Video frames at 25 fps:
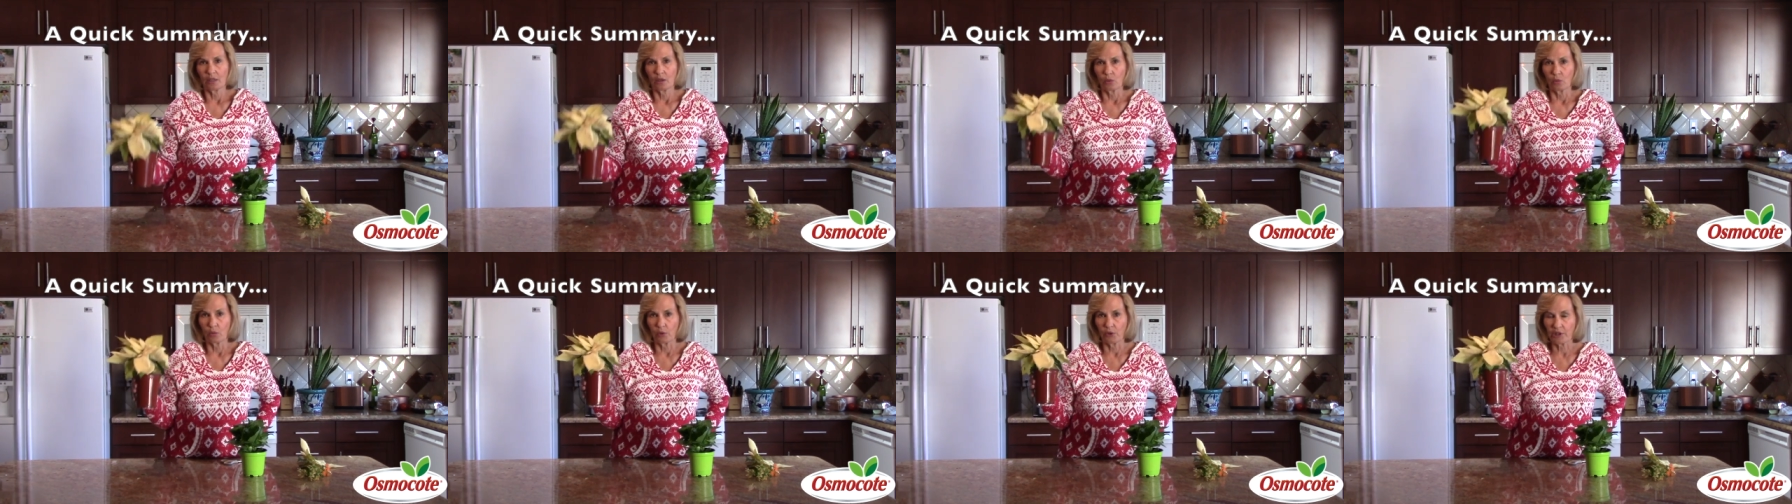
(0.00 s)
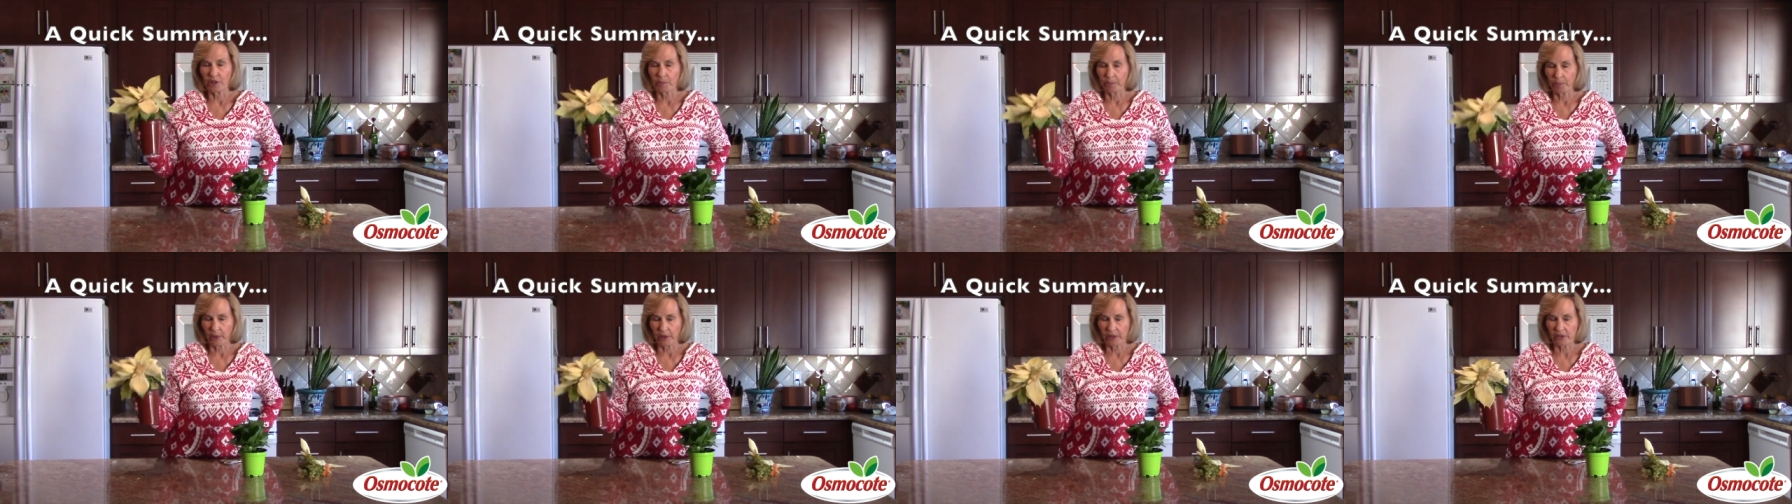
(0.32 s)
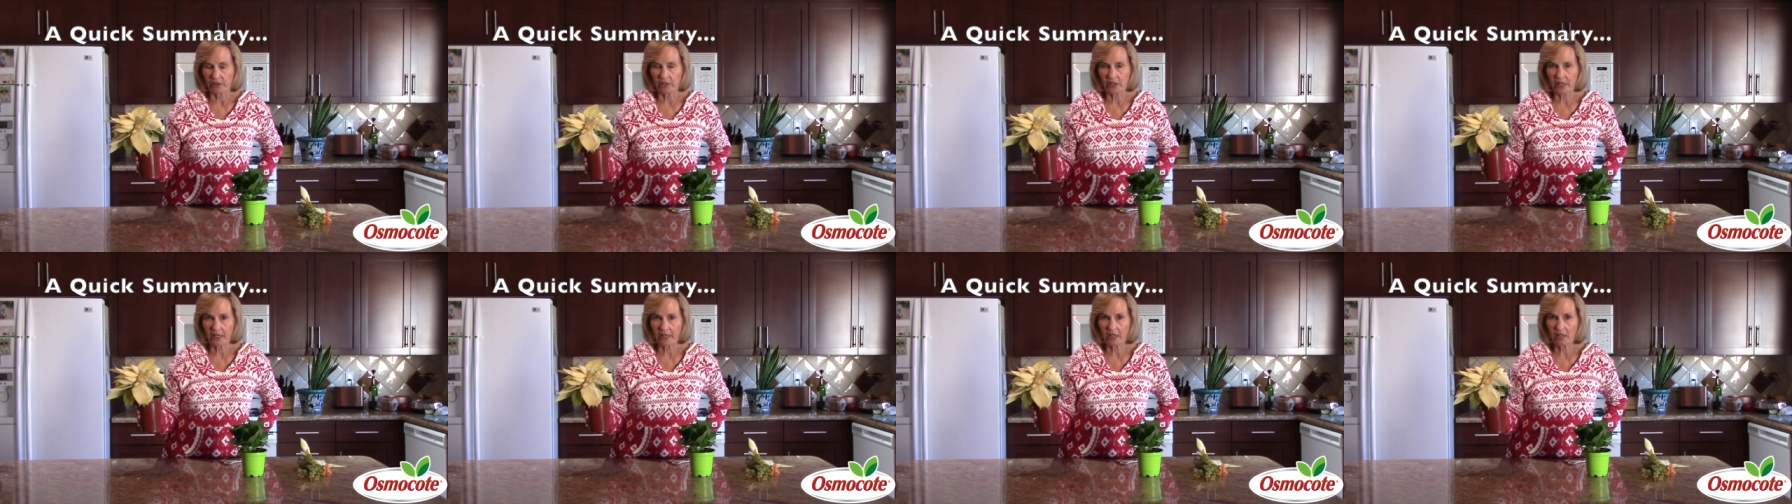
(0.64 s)
When your
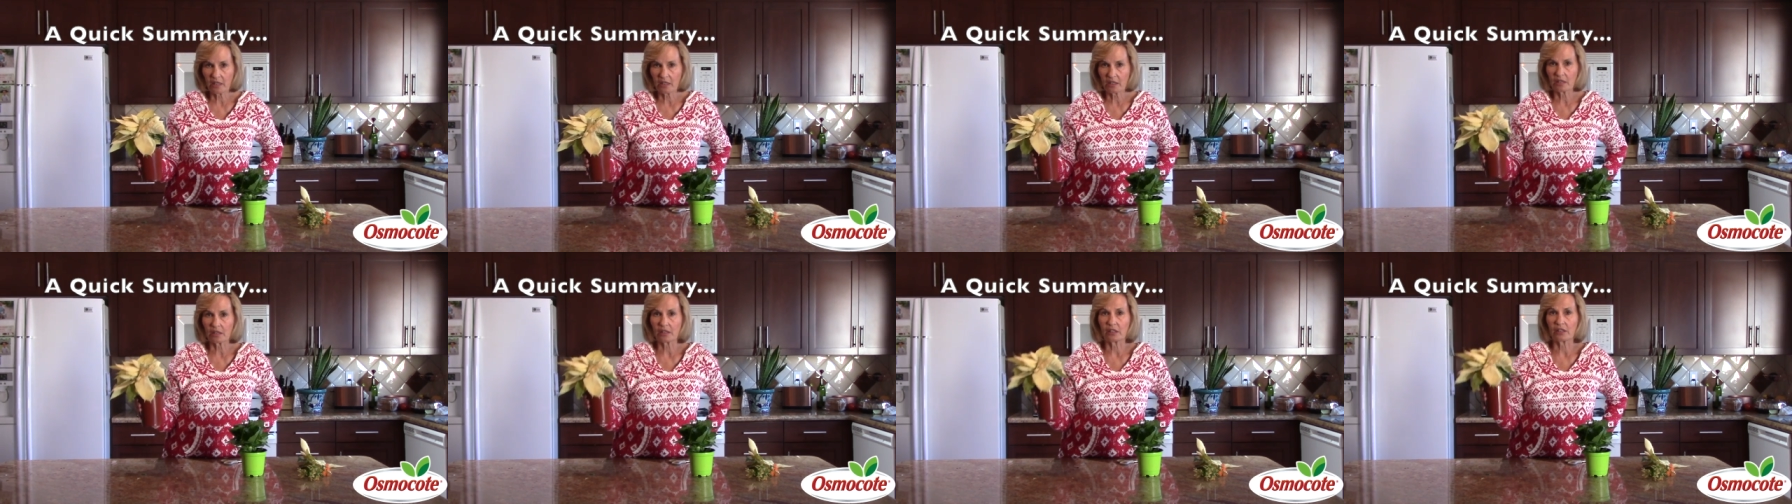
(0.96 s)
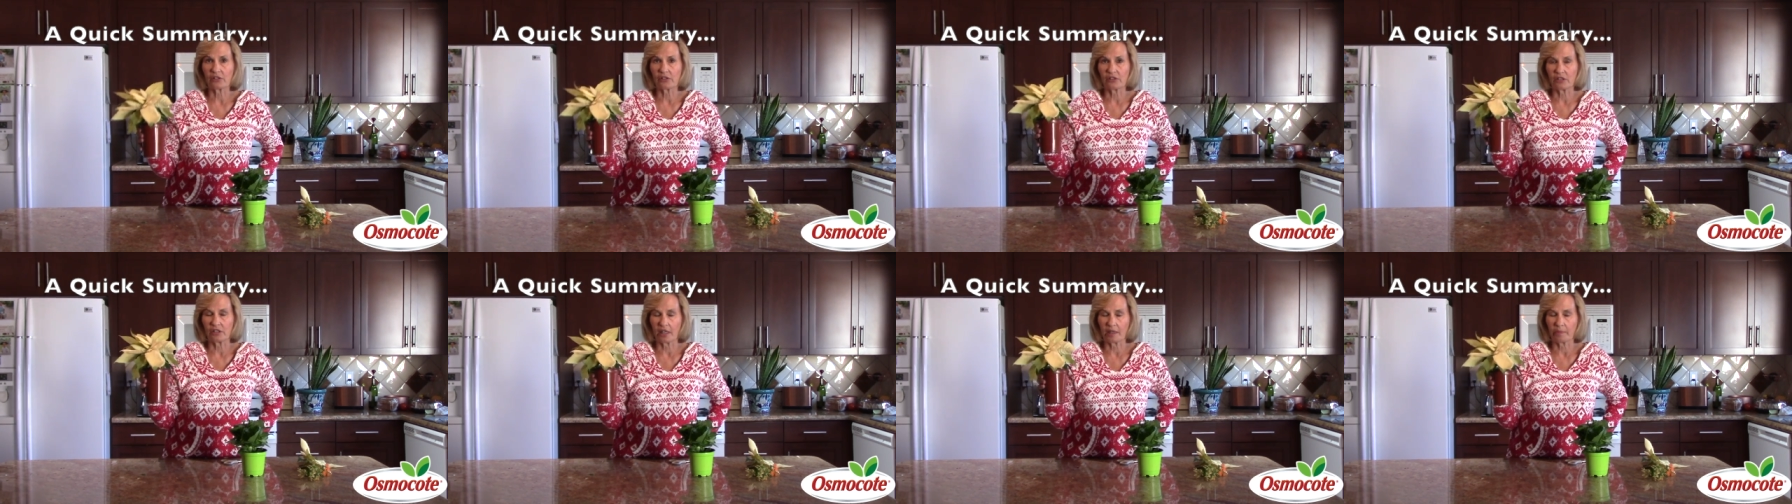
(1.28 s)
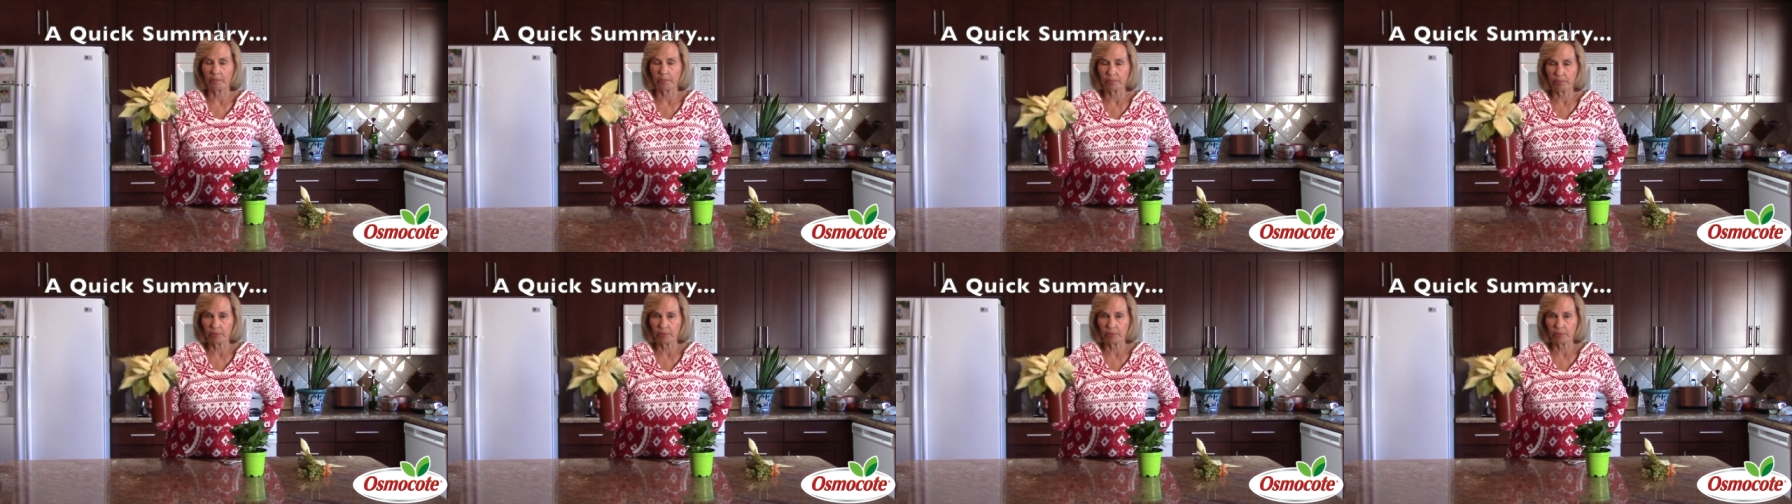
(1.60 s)
poinsettia is done